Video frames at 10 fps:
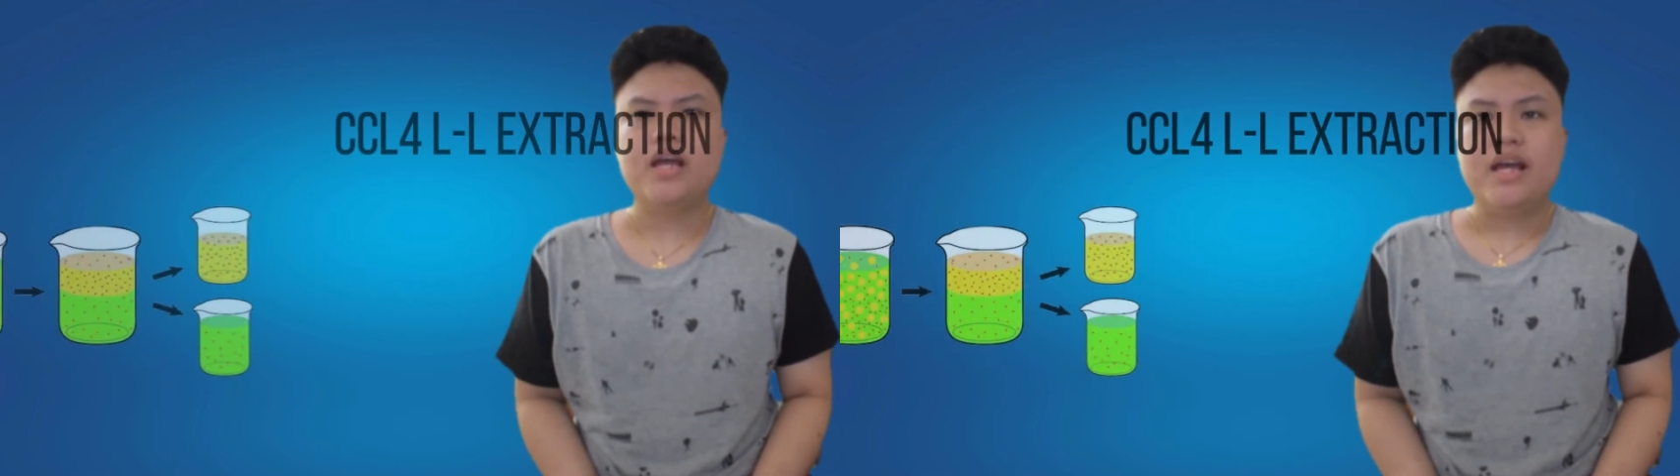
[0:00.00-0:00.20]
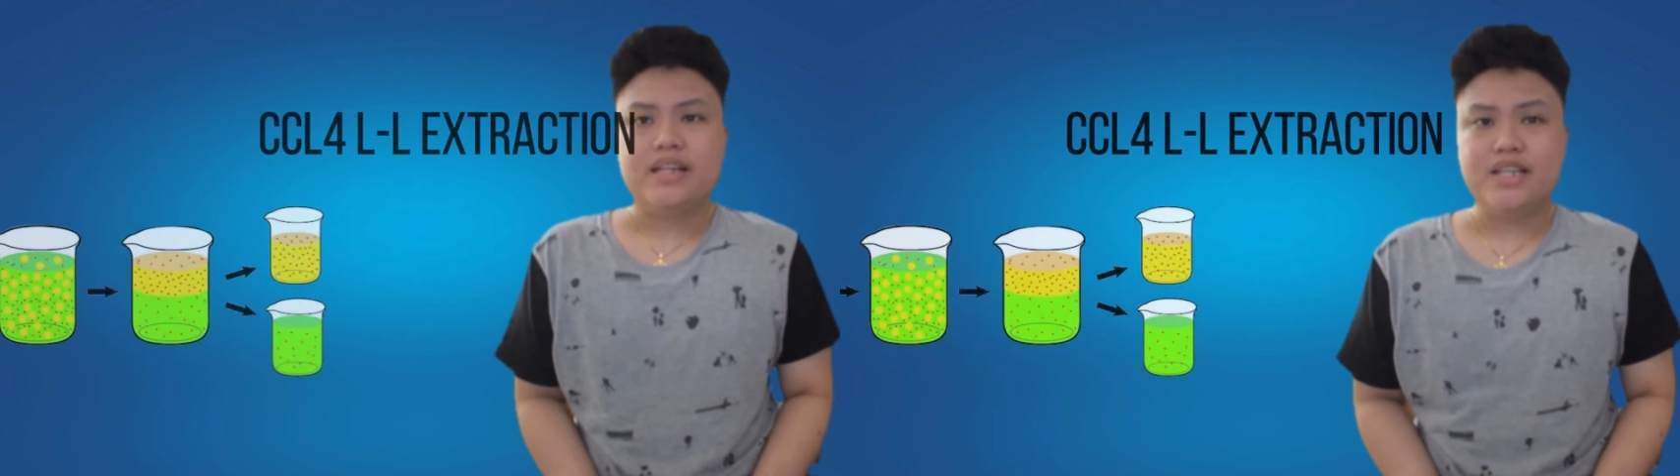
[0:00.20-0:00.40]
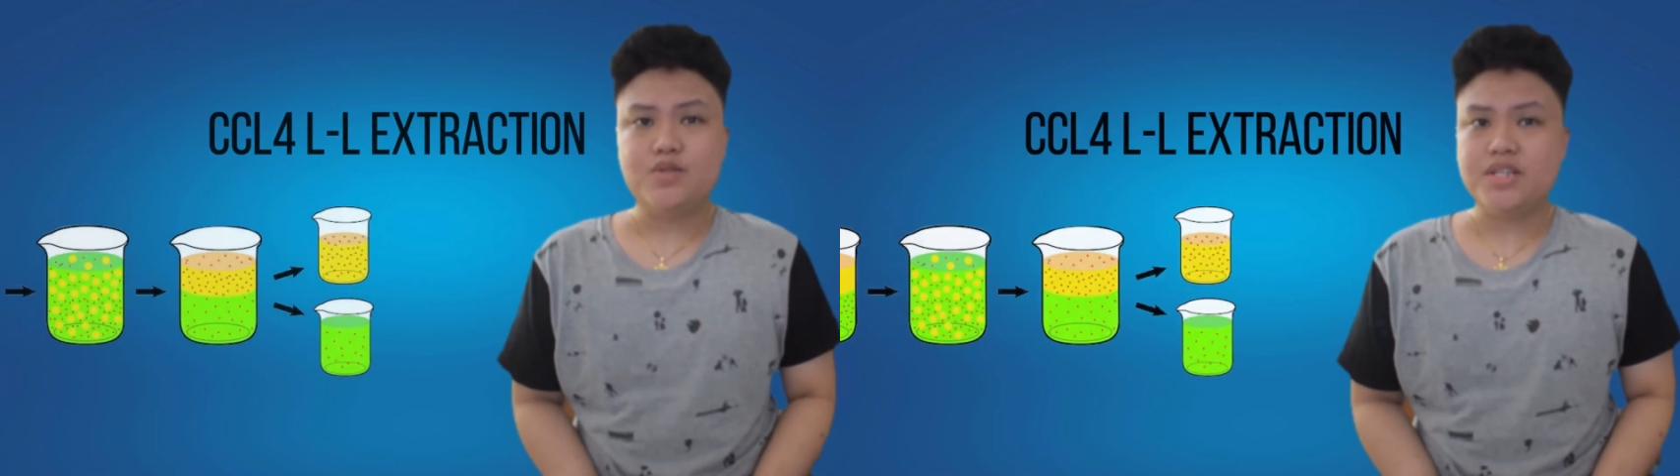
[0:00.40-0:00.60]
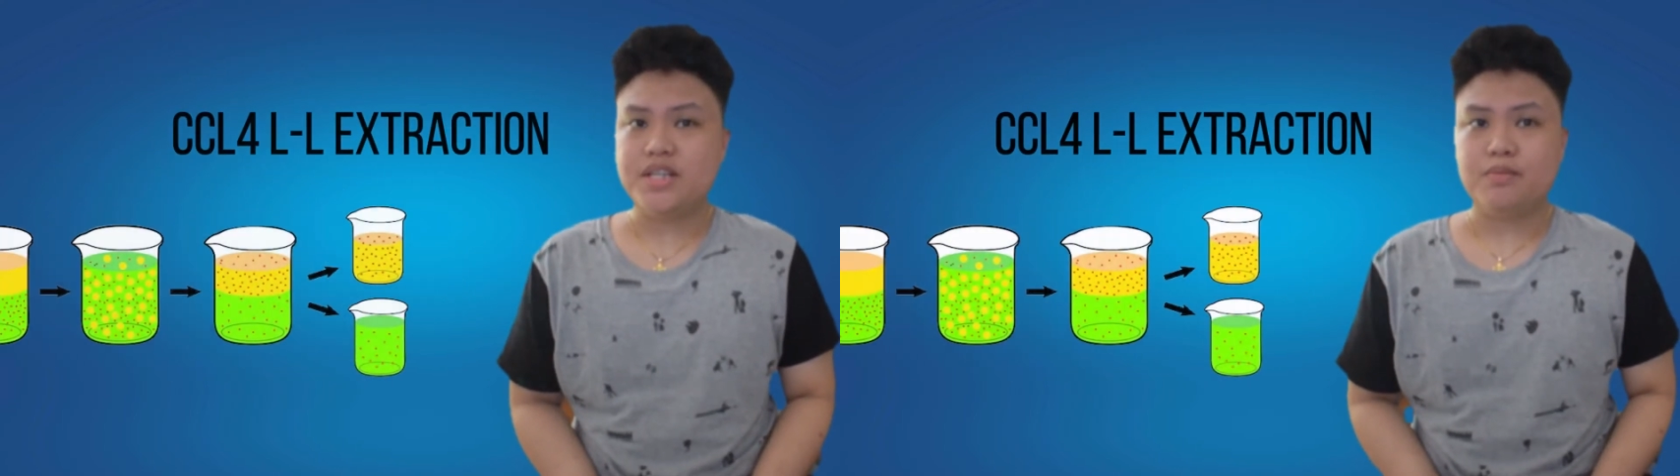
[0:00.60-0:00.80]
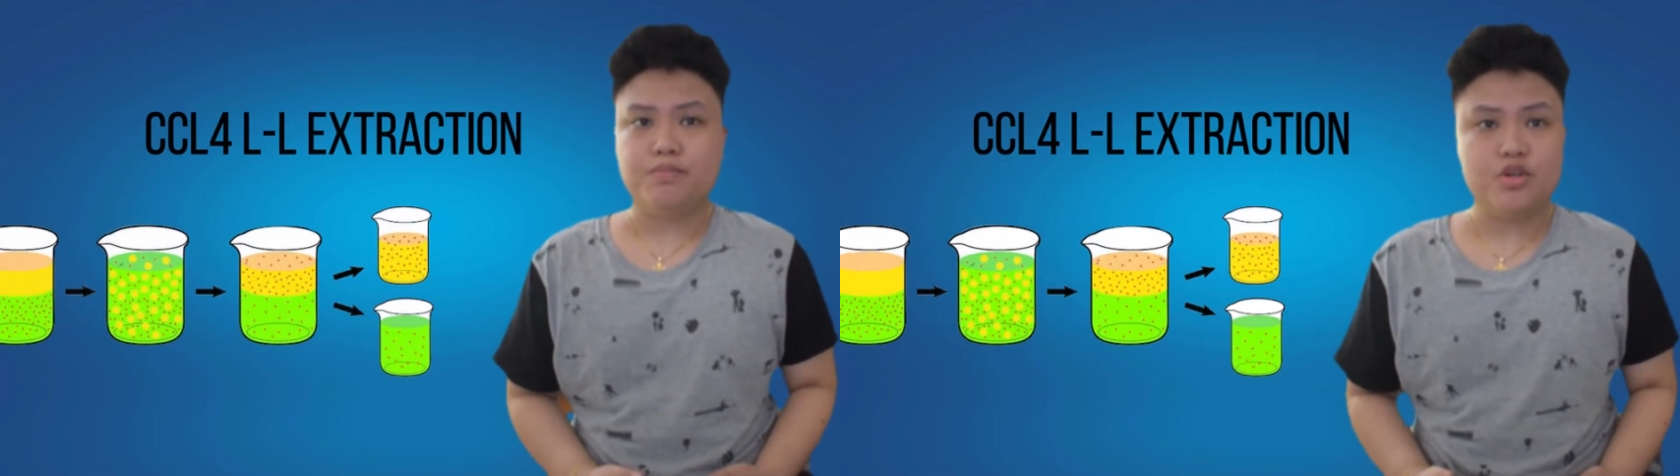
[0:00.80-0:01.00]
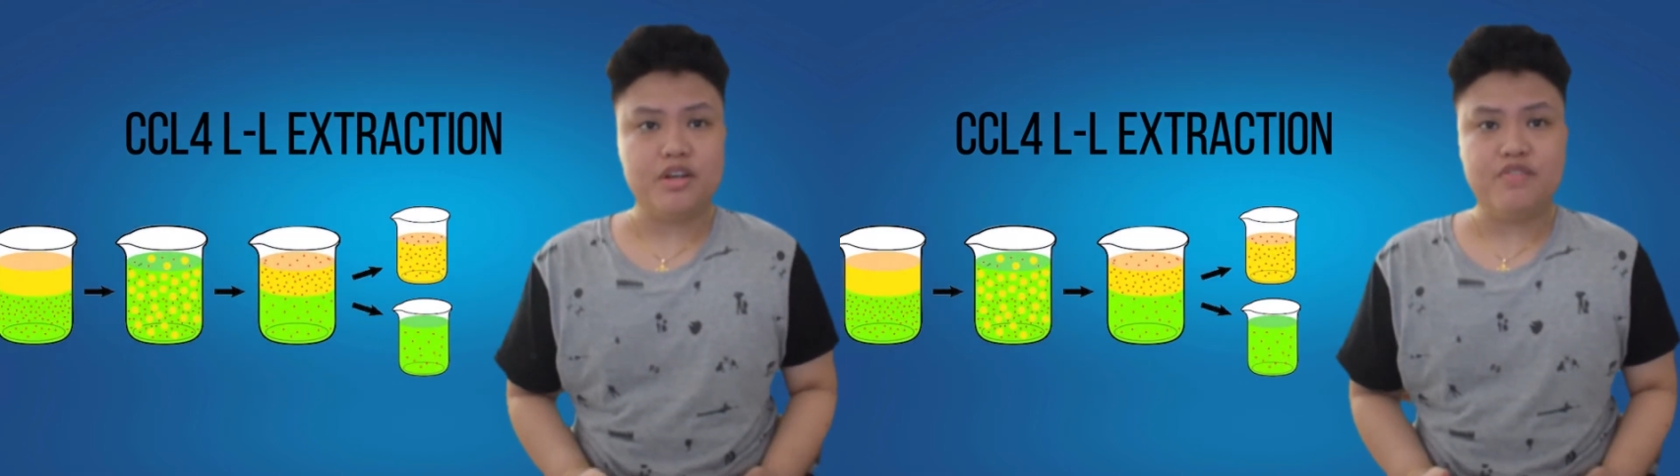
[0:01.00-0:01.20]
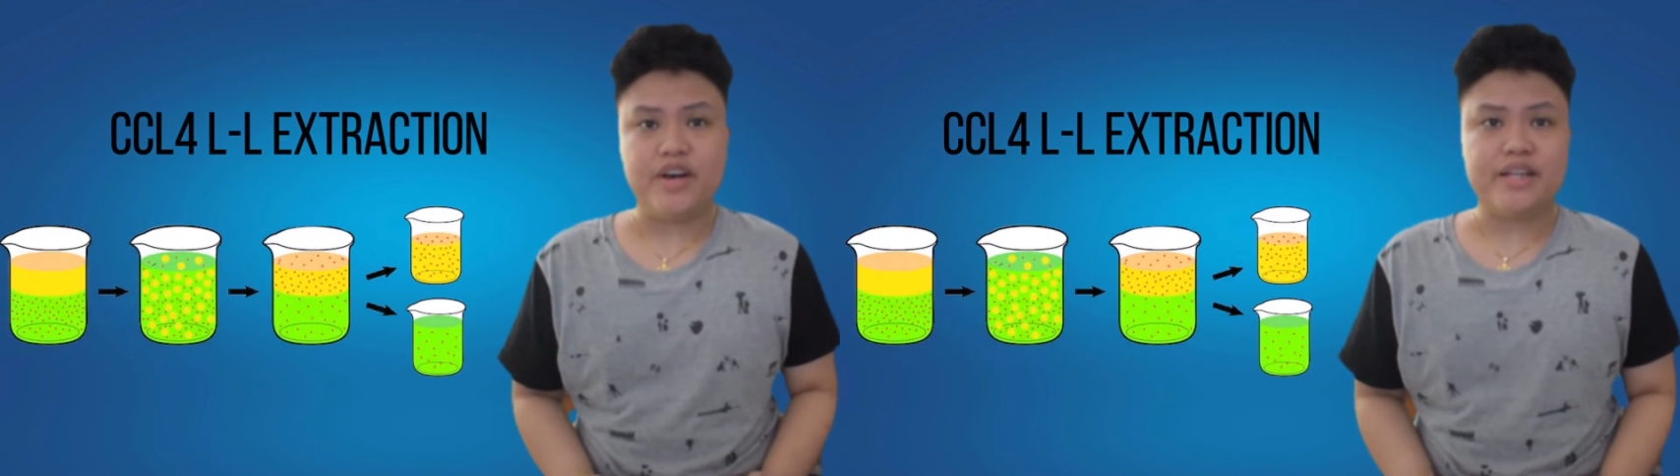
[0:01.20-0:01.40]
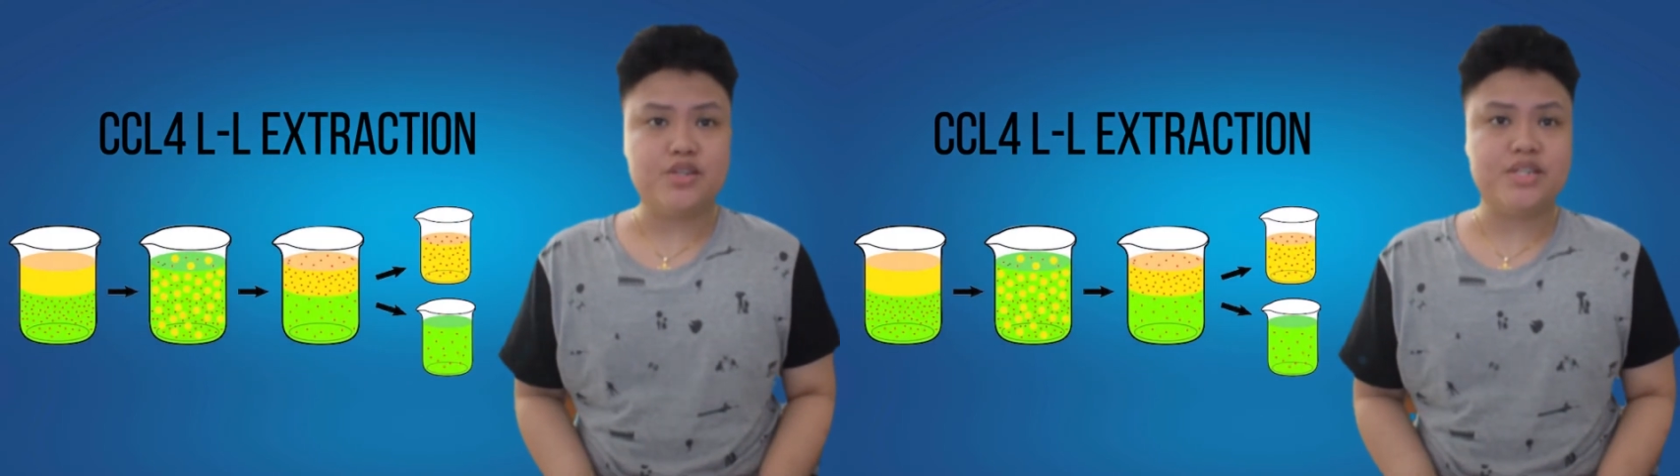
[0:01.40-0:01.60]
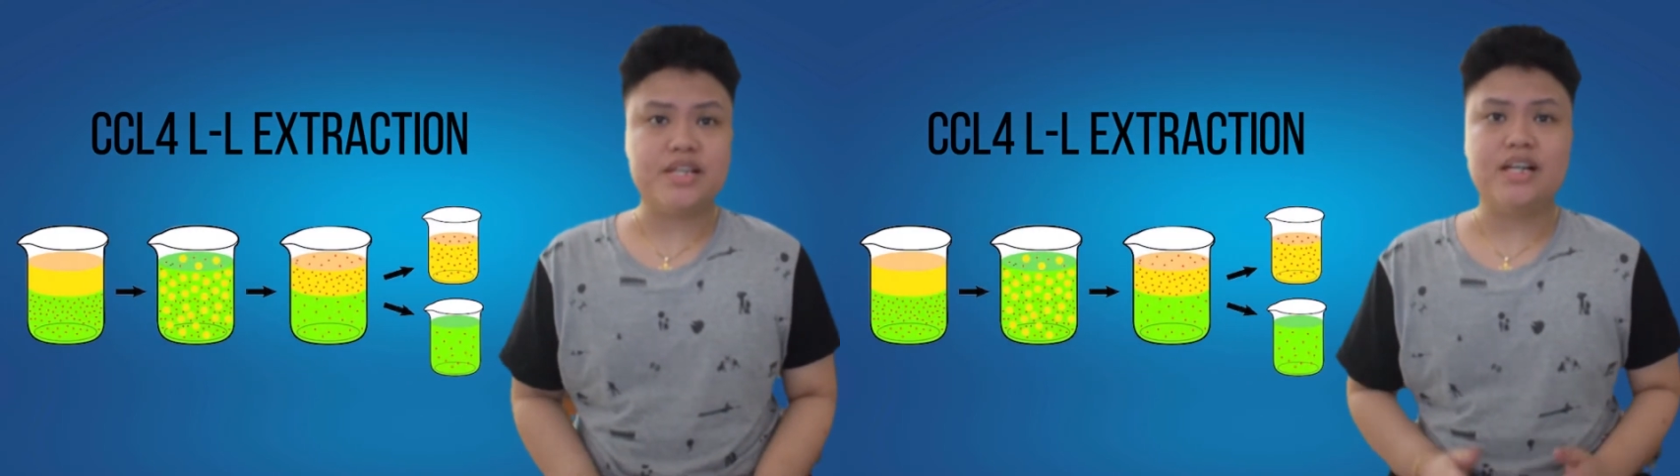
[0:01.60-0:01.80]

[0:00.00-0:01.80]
This was then purified using a